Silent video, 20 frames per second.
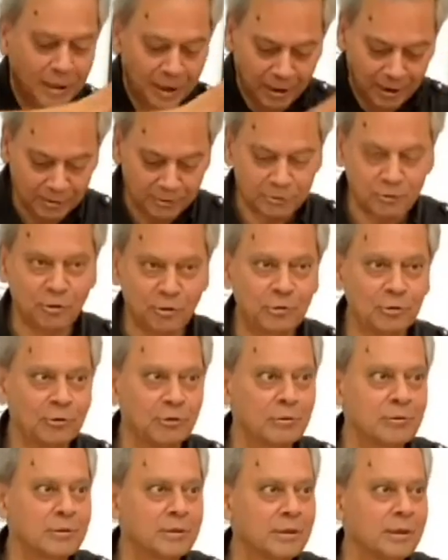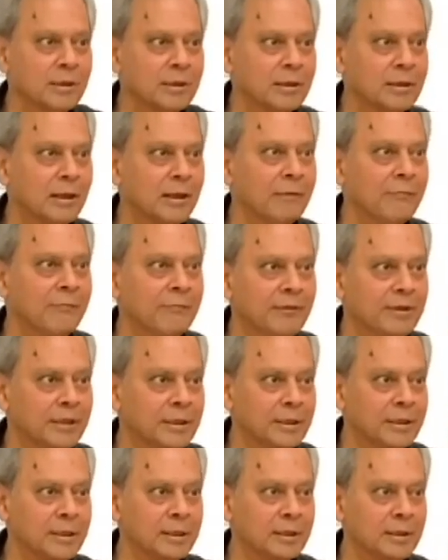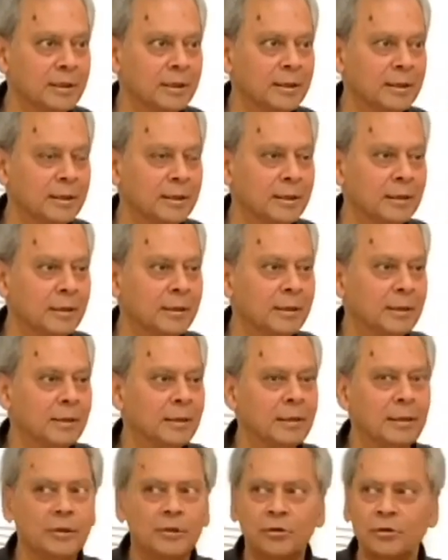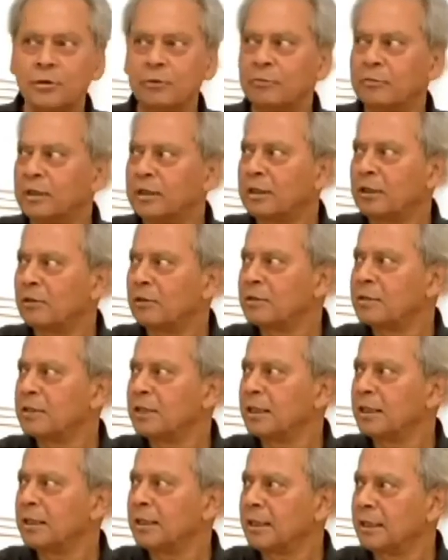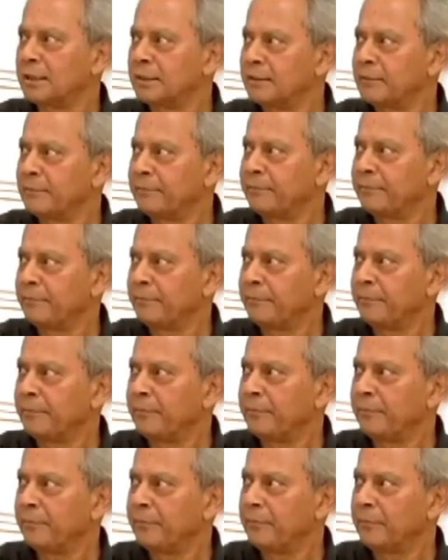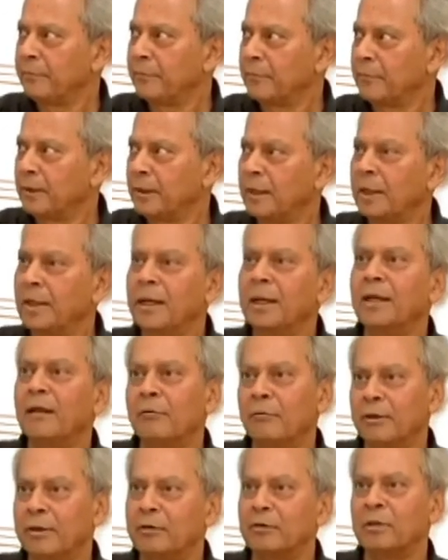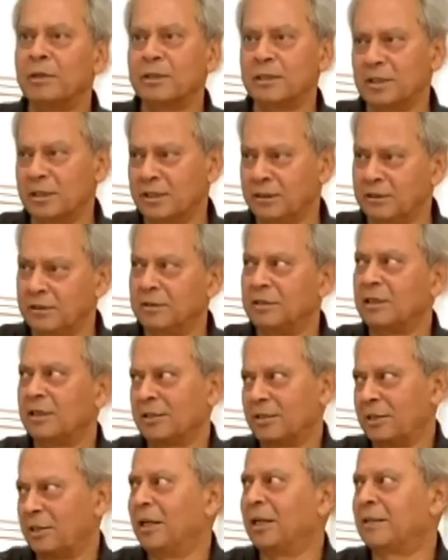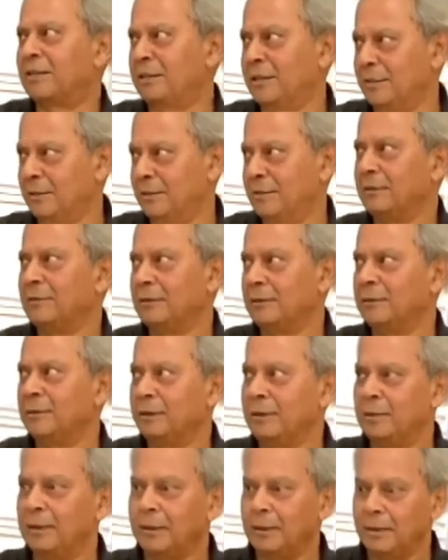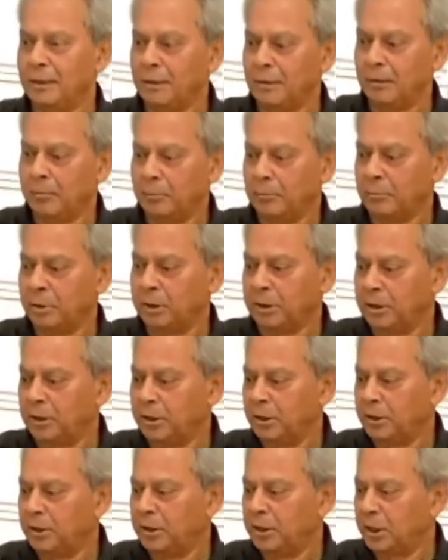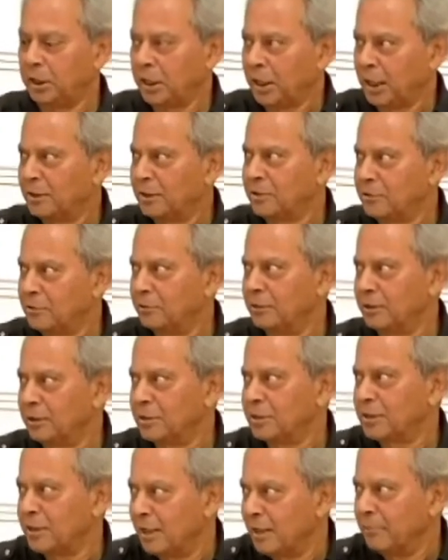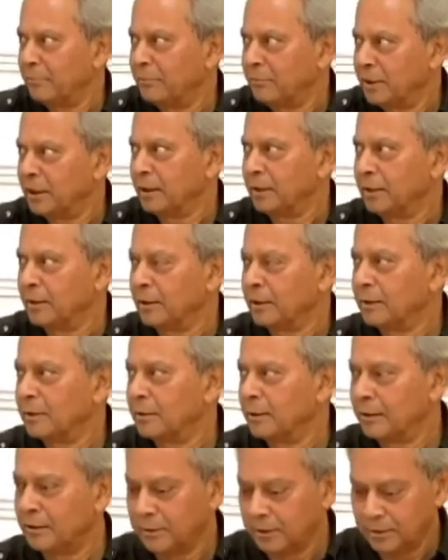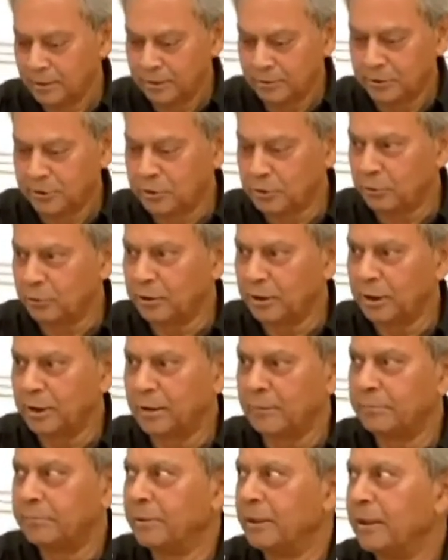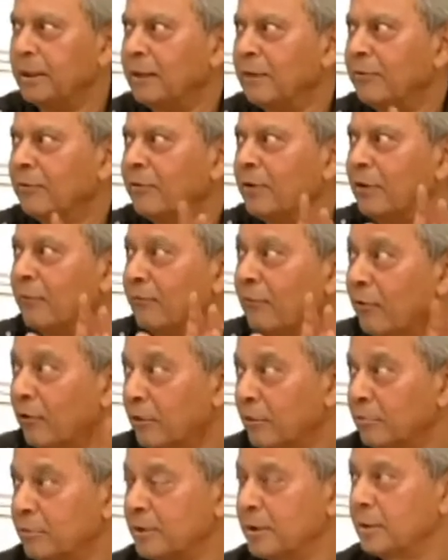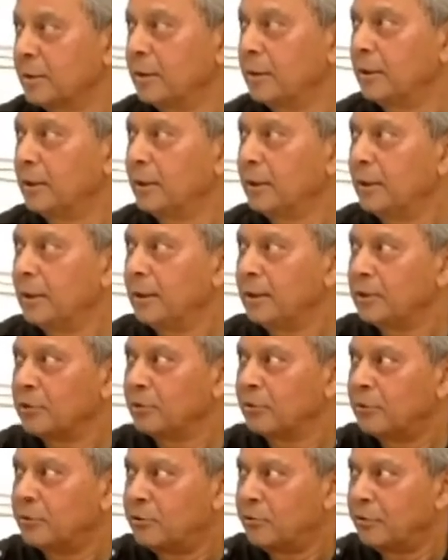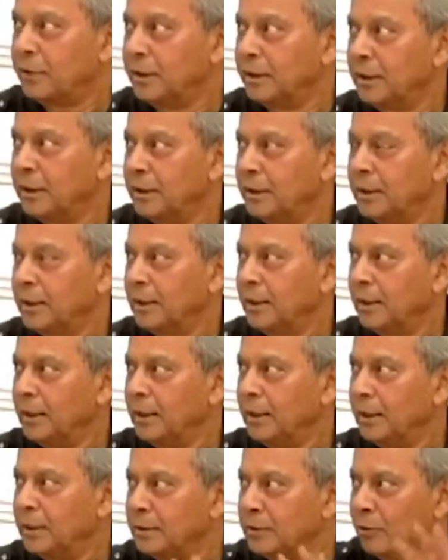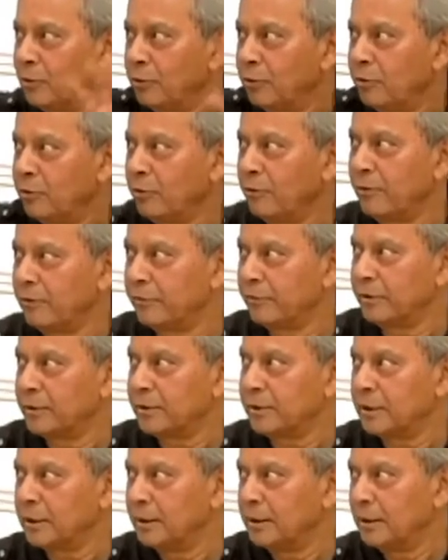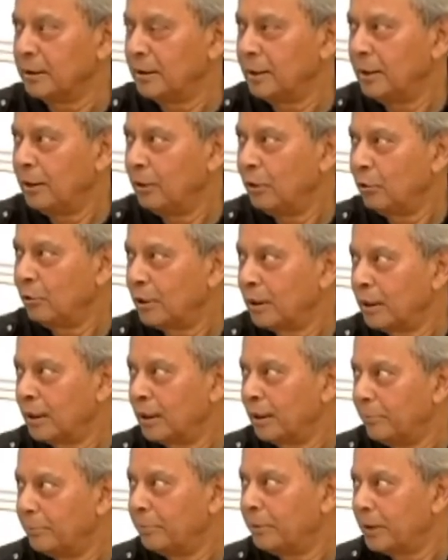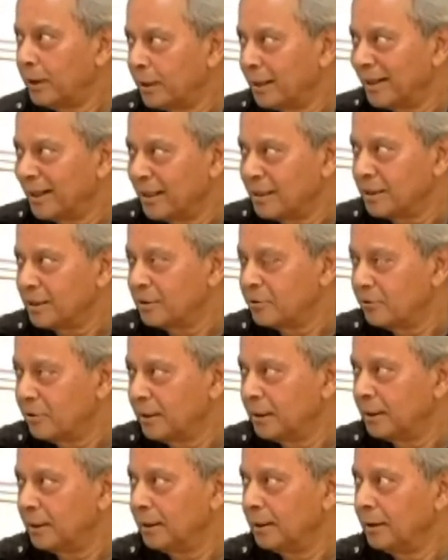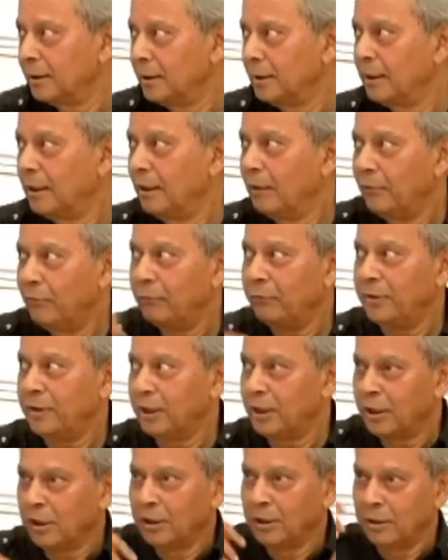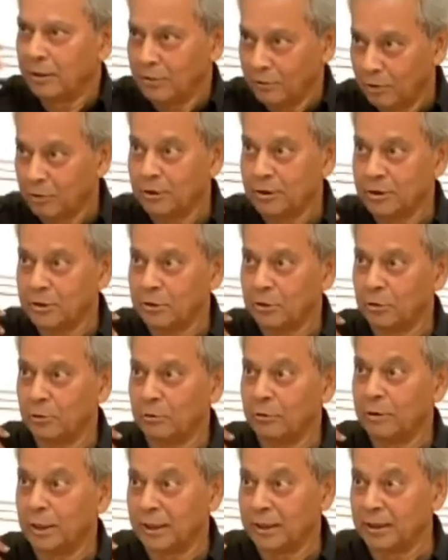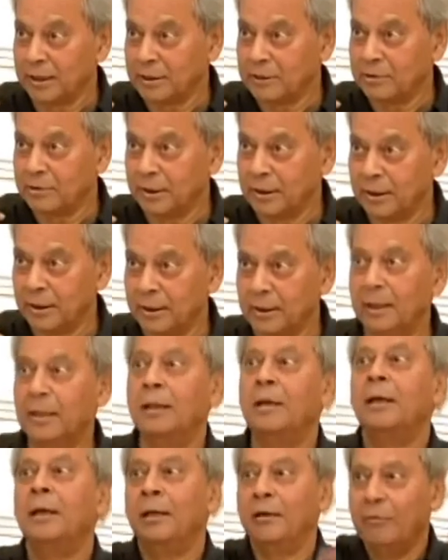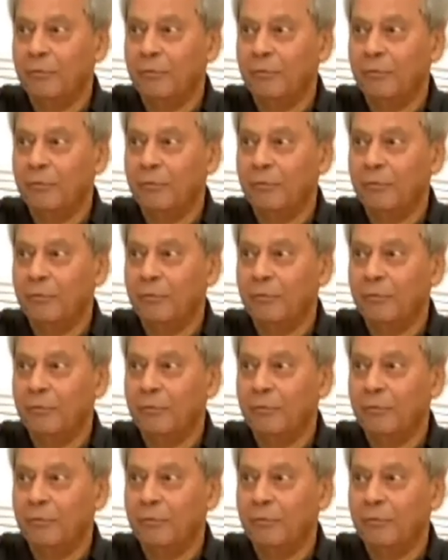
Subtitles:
and toes and feet. So we cannot say that, in a way you can say these are connected, but they actually the same thing showing up in different forms. So a tree is the whole universe appearing as a tree. We are also like a tree.